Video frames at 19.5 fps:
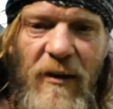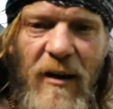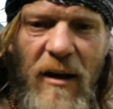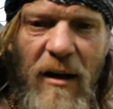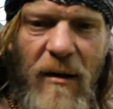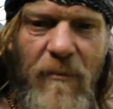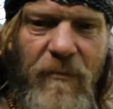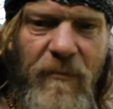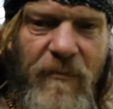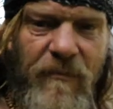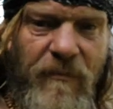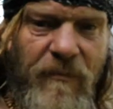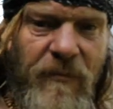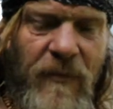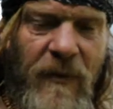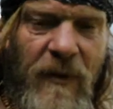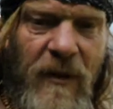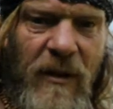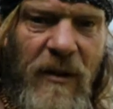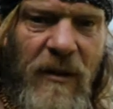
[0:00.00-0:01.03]
um,
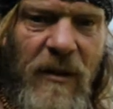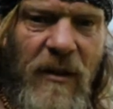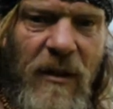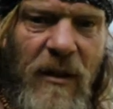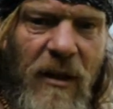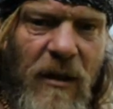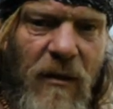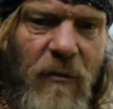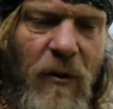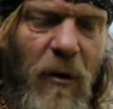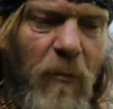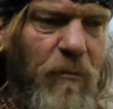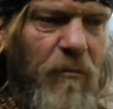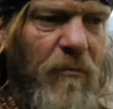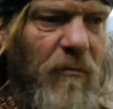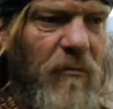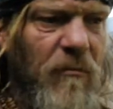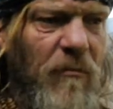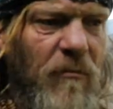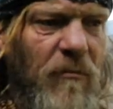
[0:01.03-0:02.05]
well,
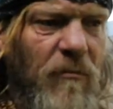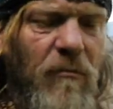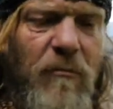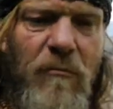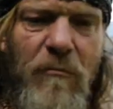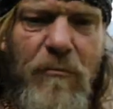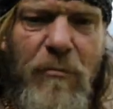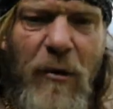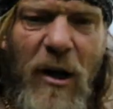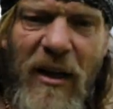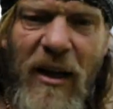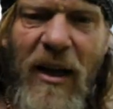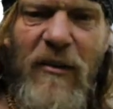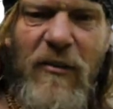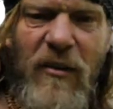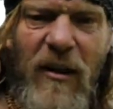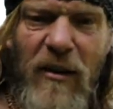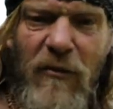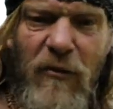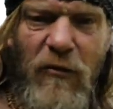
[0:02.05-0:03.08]
bread
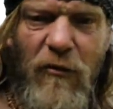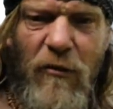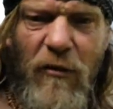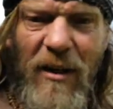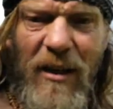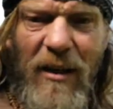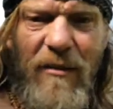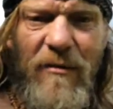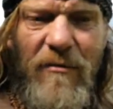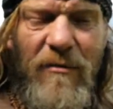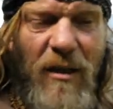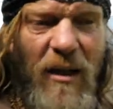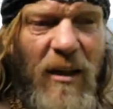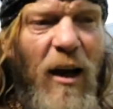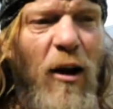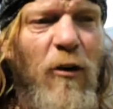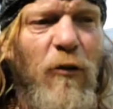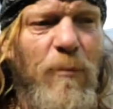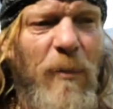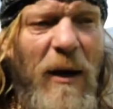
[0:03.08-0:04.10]
has history, it
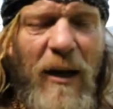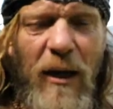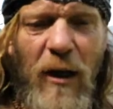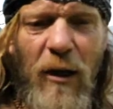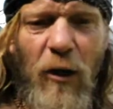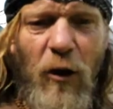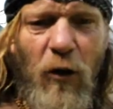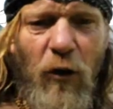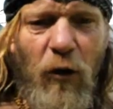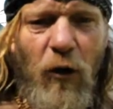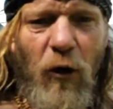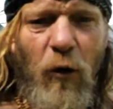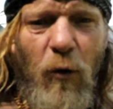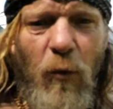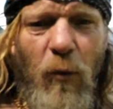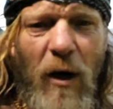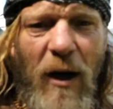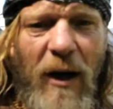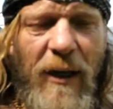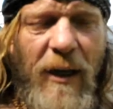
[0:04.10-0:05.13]
goes back a long
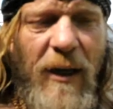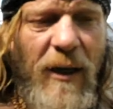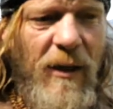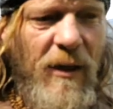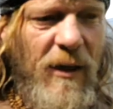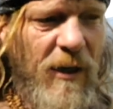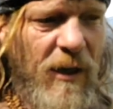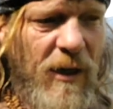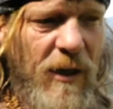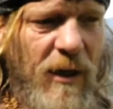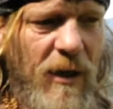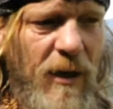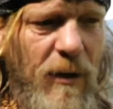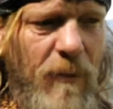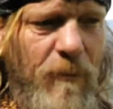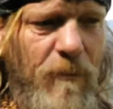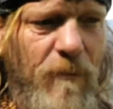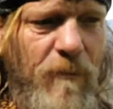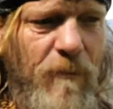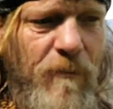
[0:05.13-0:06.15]
long way,
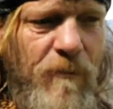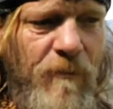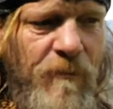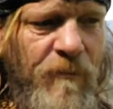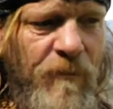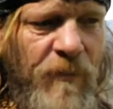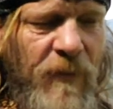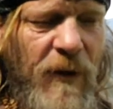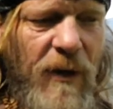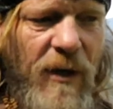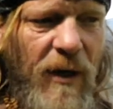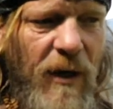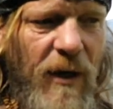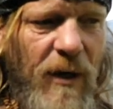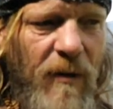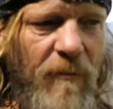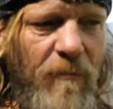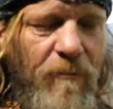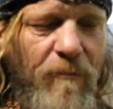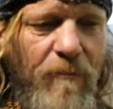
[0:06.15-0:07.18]
um,
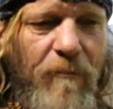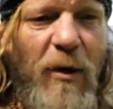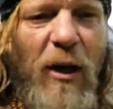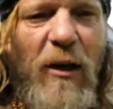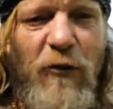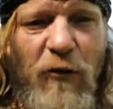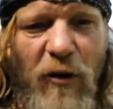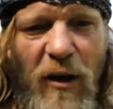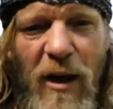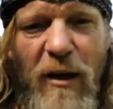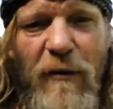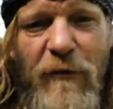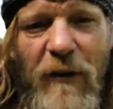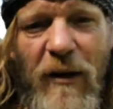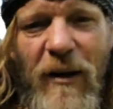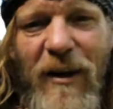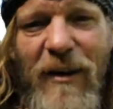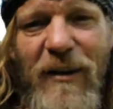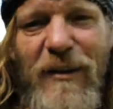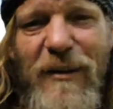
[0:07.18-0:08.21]
but achieving
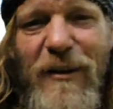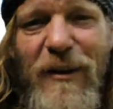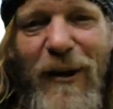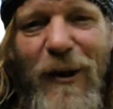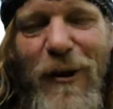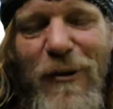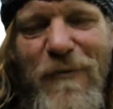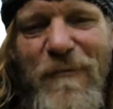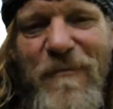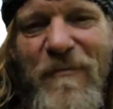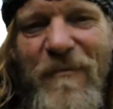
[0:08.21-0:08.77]
it, you know,